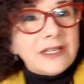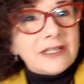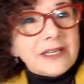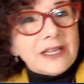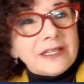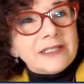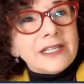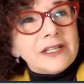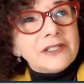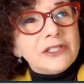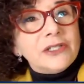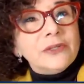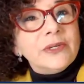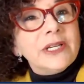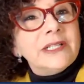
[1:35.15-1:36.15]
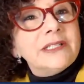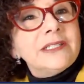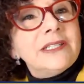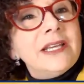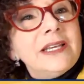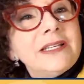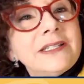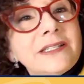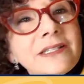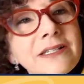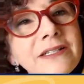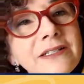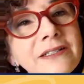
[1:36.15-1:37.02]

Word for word: Got a tattoo. It says